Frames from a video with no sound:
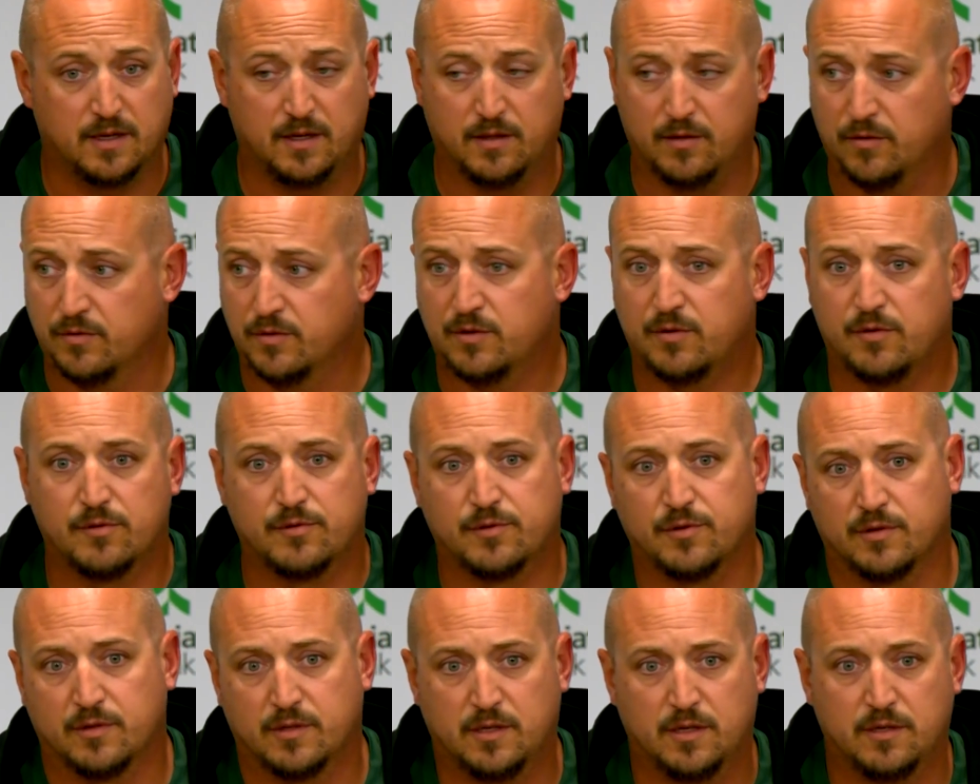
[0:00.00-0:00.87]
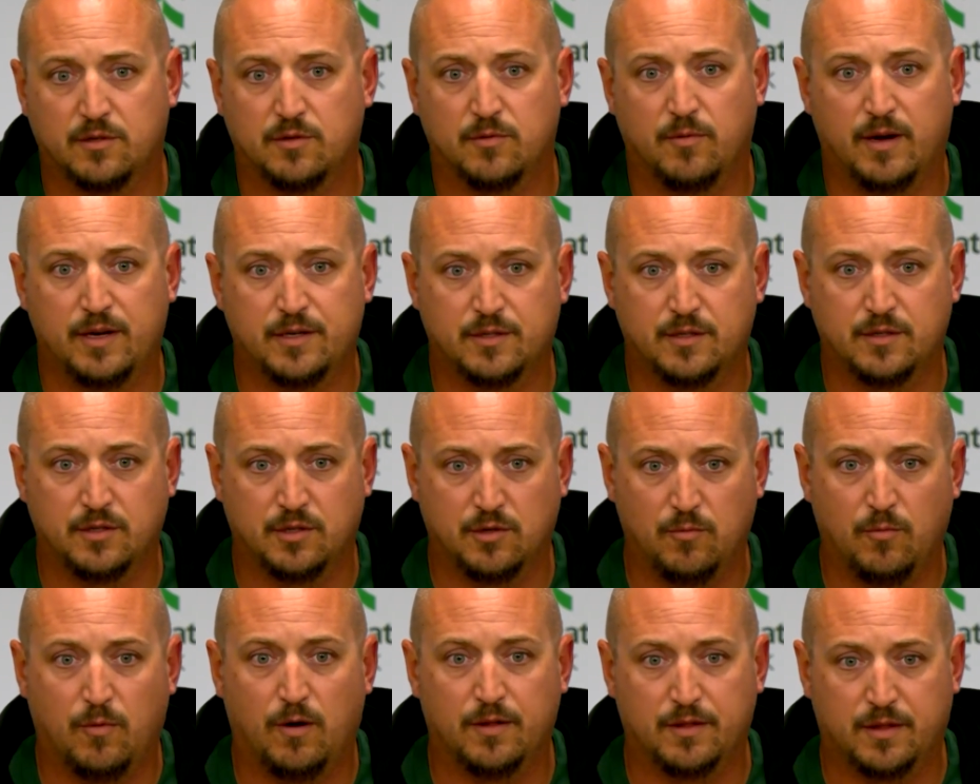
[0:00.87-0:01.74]
in those crucial situations,
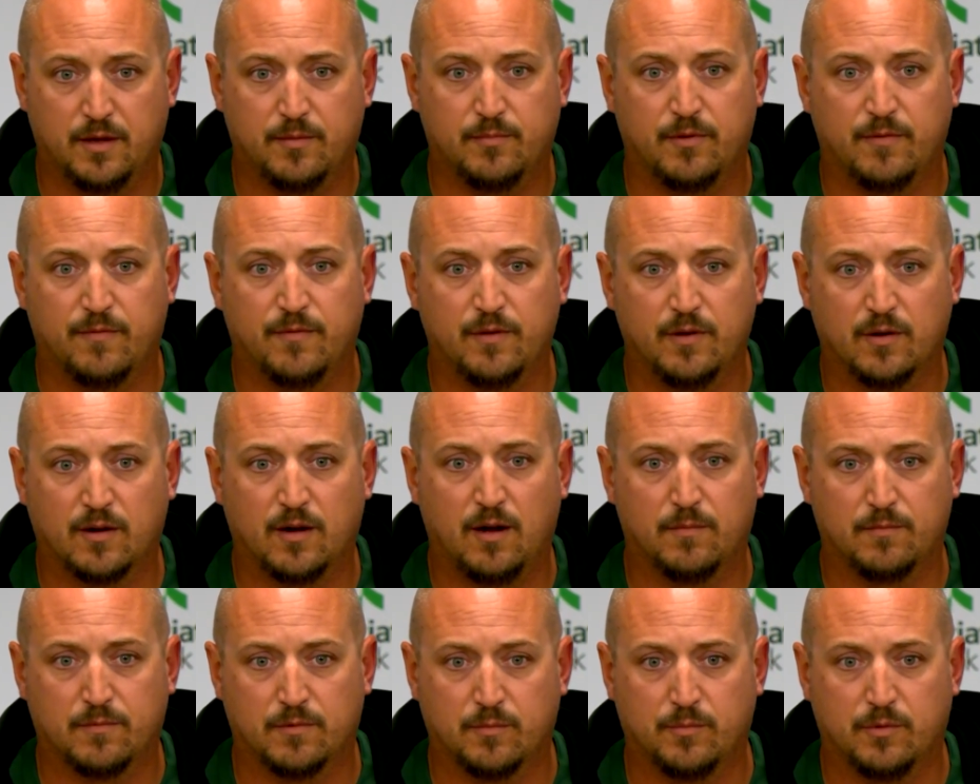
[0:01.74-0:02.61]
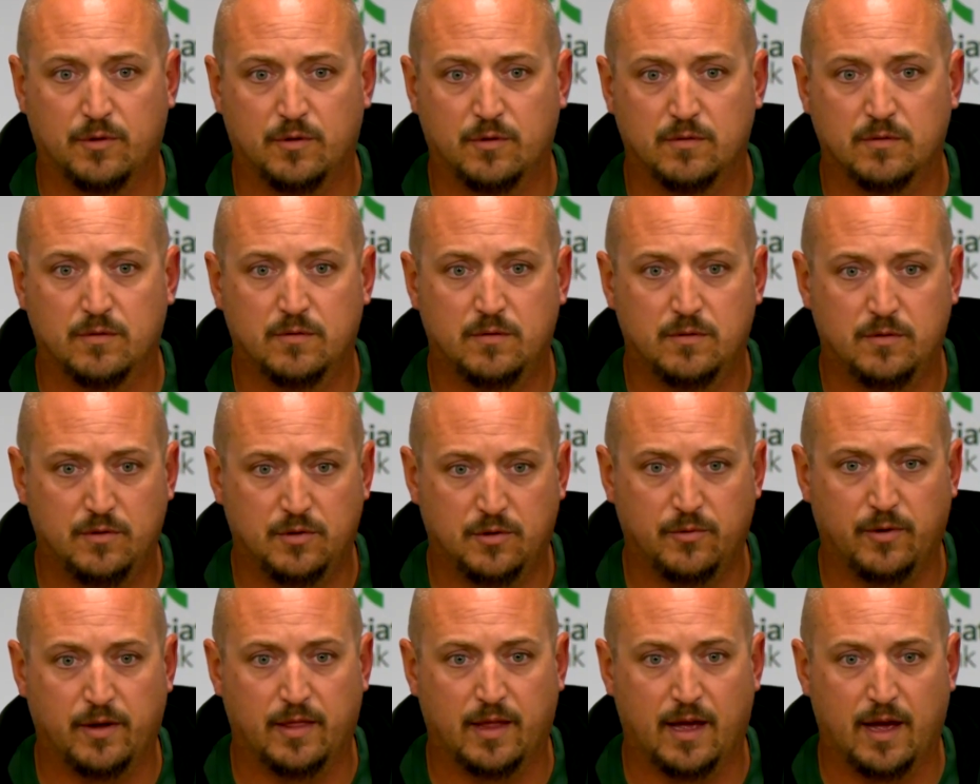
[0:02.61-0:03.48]
you want them to feel comfortable
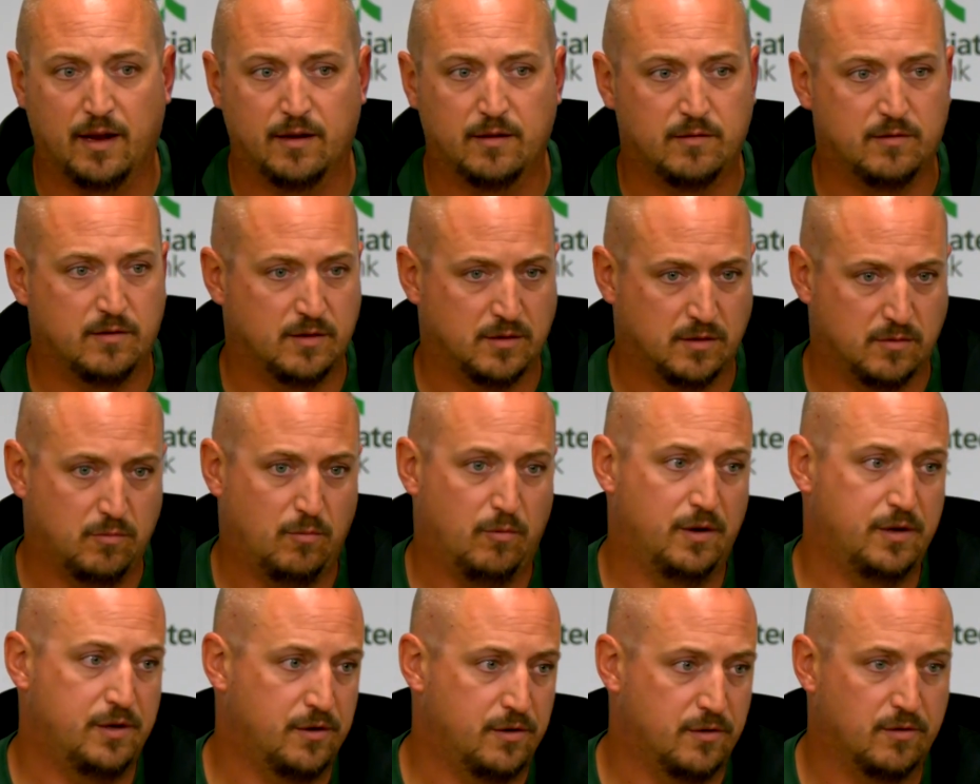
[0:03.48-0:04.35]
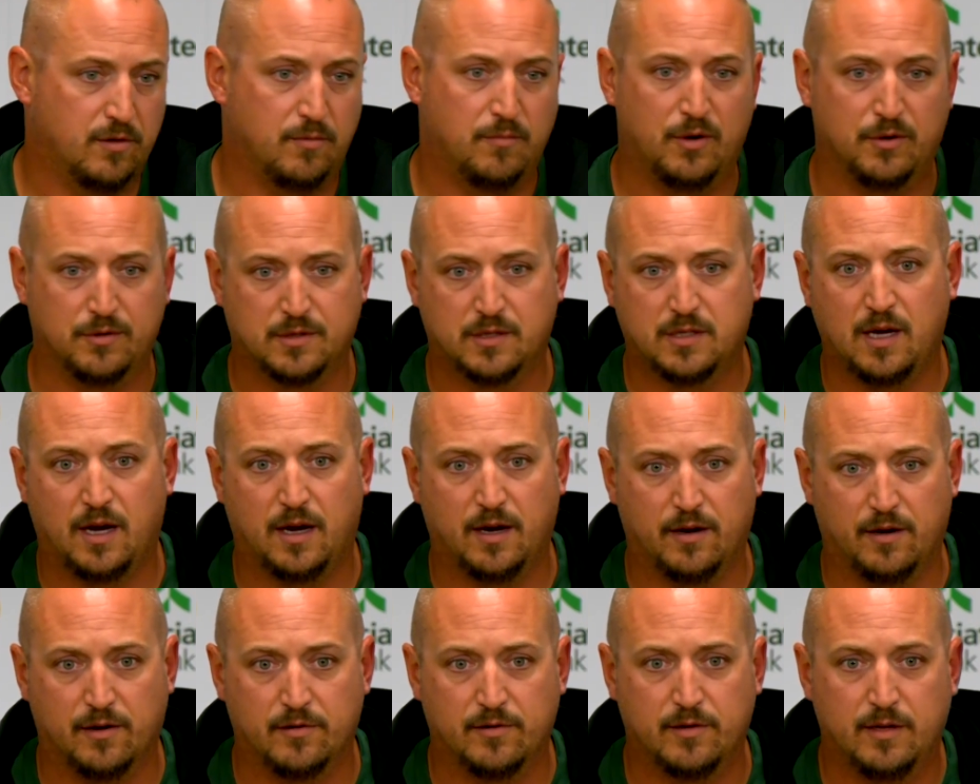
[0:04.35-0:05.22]
doing that because when you're the most
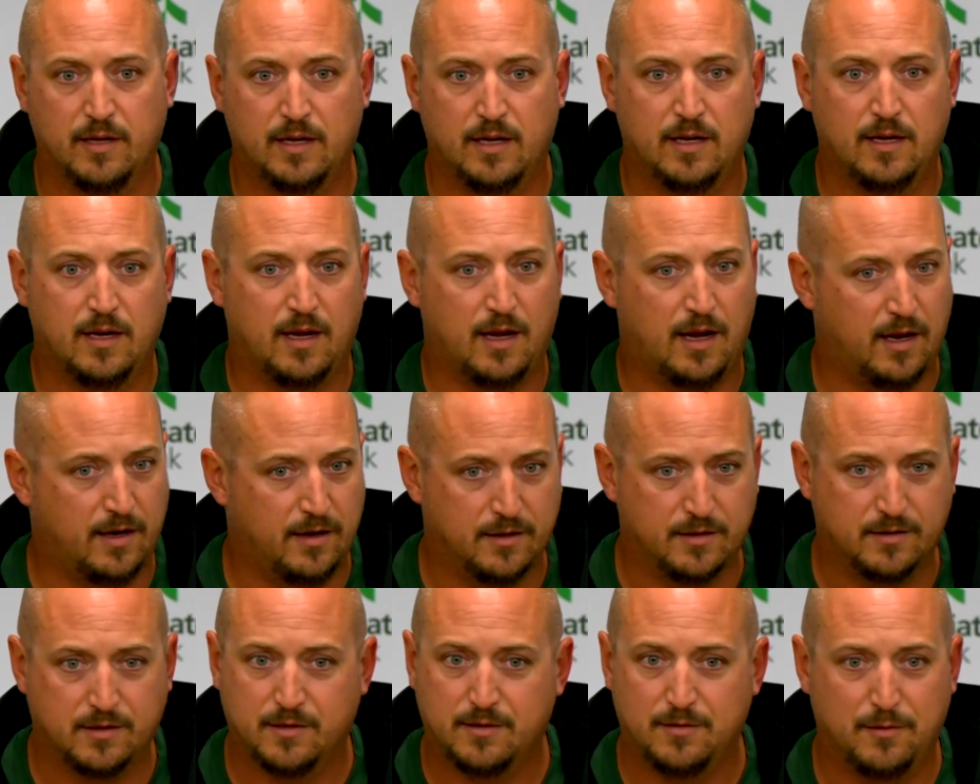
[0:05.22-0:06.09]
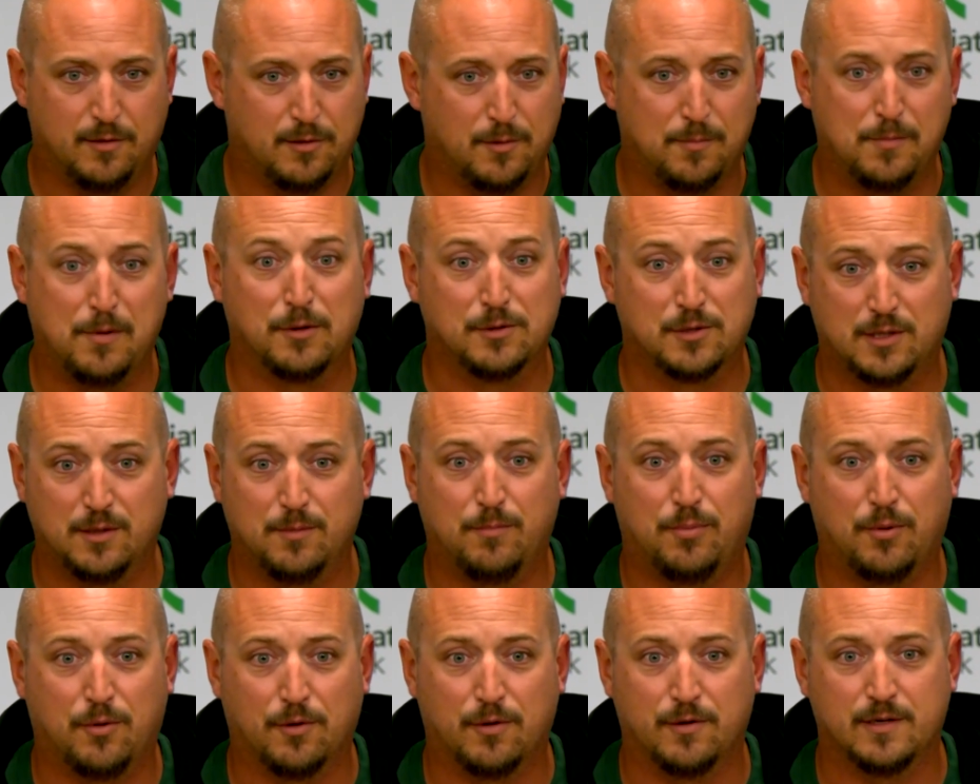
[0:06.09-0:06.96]
tired and it's the most
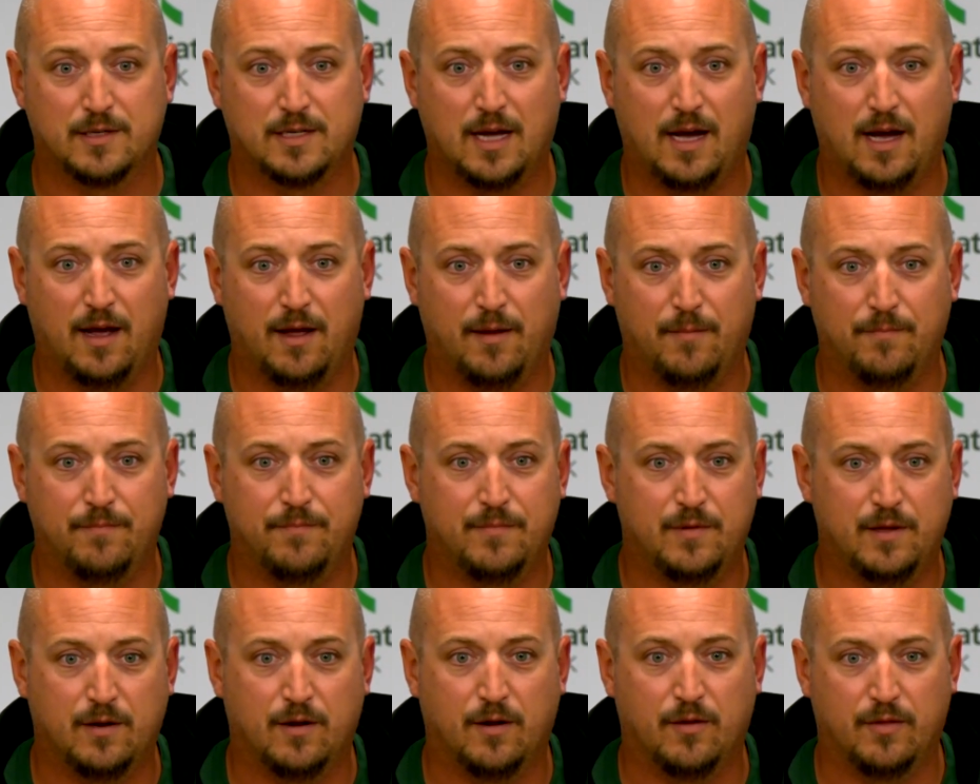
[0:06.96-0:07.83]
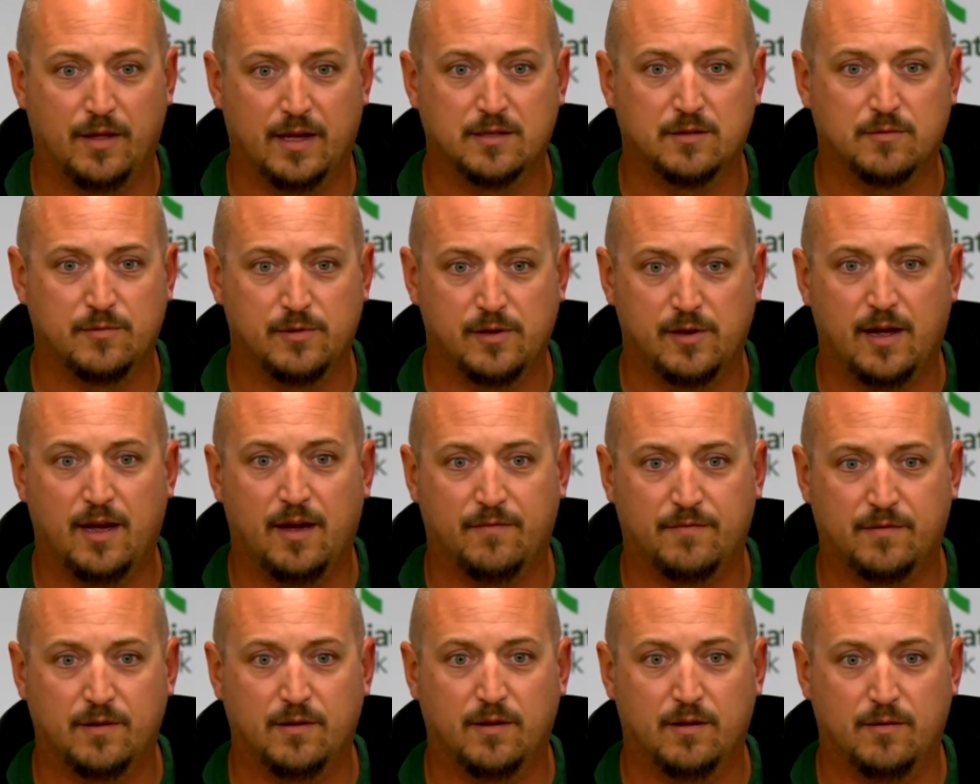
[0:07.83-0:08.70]
important time, you know, that's when you
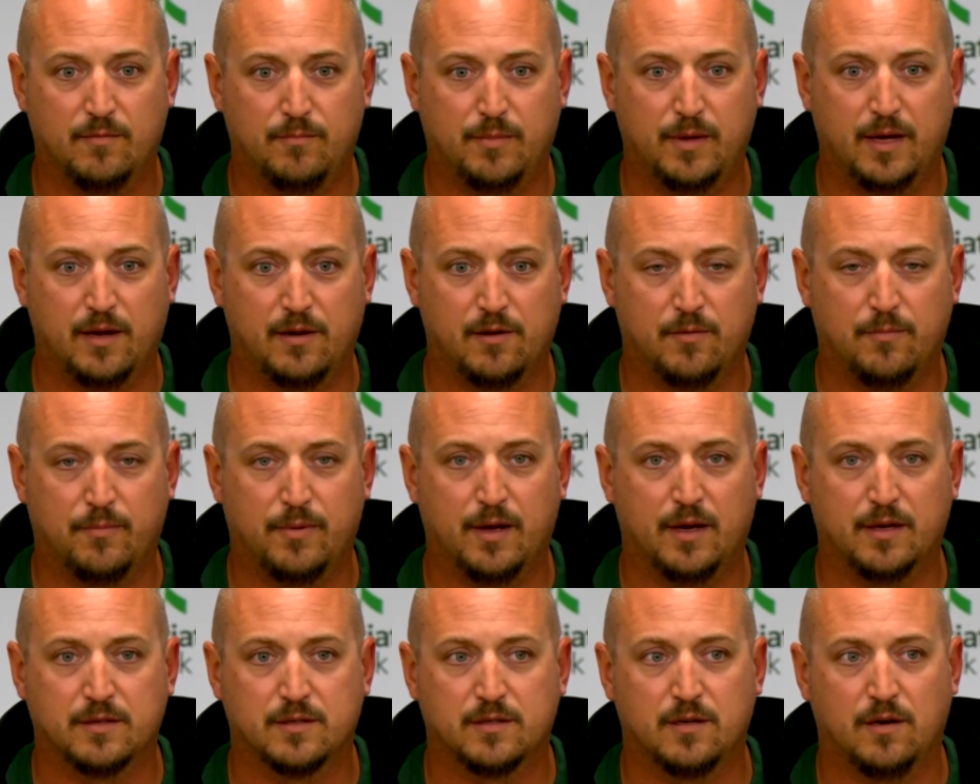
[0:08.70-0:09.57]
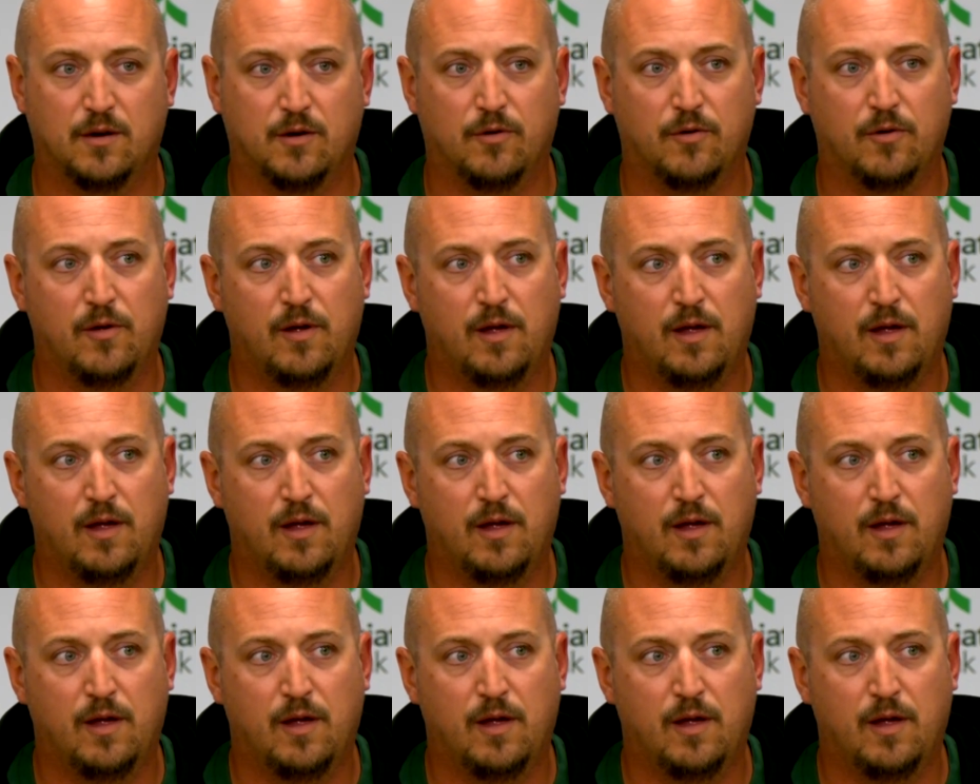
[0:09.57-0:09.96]
have to be at your best. So